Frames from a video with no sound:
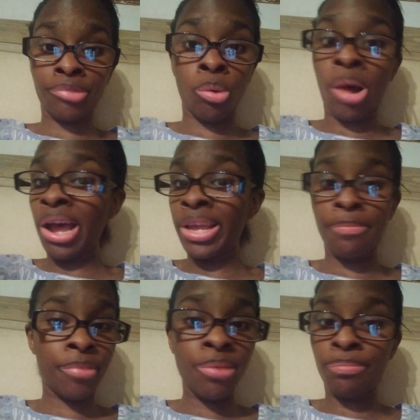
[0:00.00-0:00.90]
Why
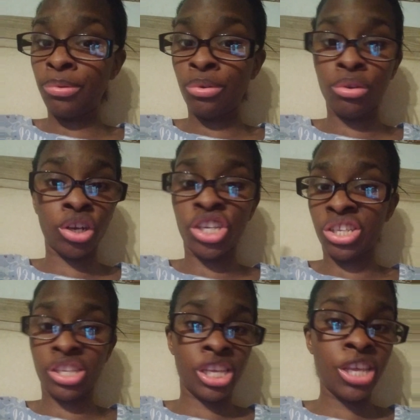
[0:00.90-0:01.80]
people are
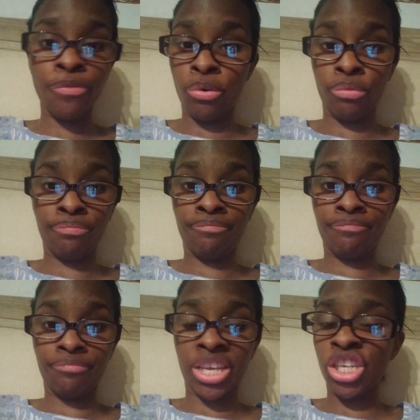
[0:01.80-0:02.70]
just evil
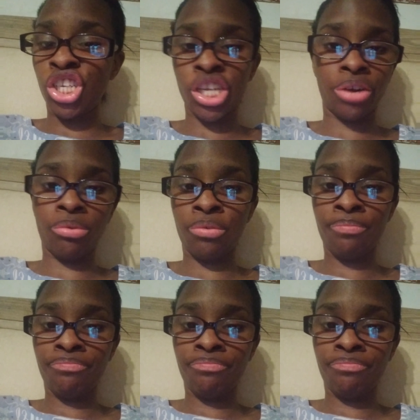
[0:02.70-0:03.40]
in general.